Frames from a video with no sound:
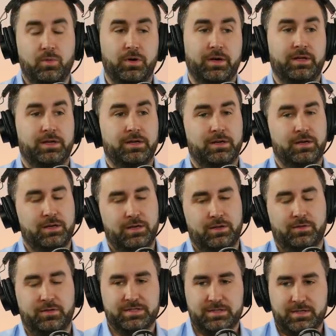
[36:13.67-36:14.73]
Well, and, and, you
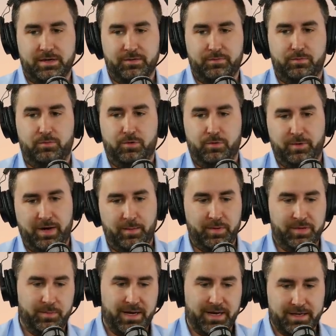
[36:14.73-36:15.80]
know, this kind of will wrap
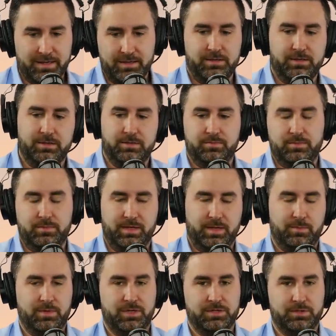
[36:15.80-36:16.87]
it back into
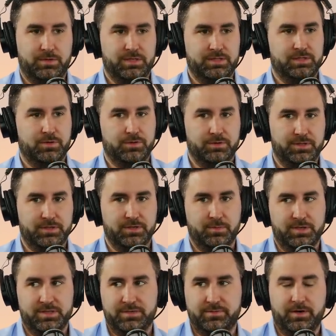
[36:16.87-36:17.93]
like measuring social
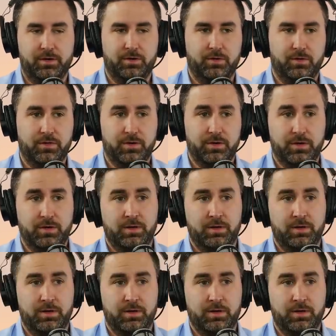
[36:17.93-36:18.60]
determinants of health.